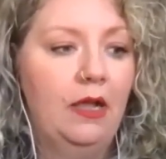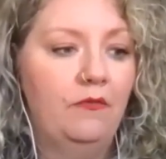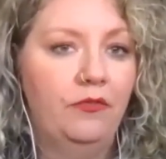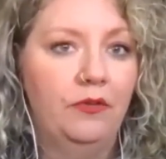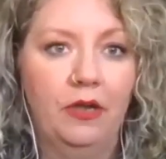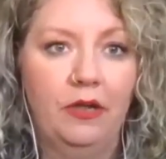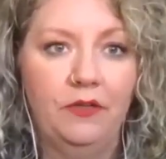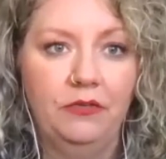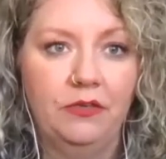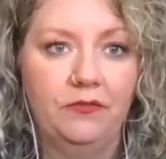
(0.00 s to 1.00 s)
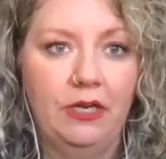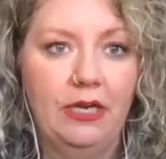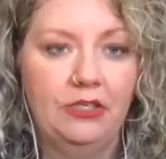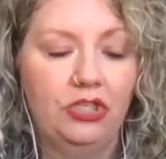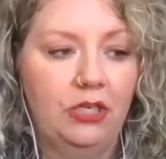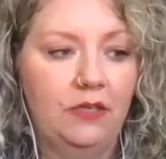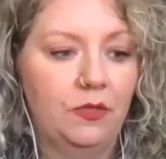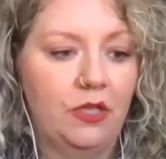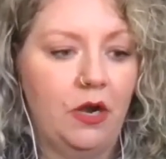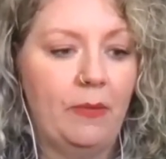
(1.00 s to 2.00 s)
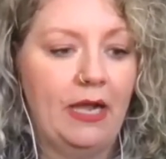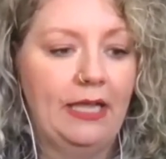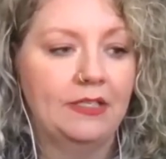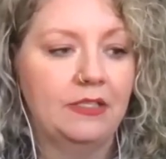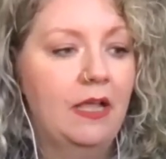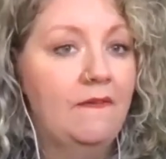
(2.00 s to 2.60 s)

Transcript: for a few different initiatives with our podcast.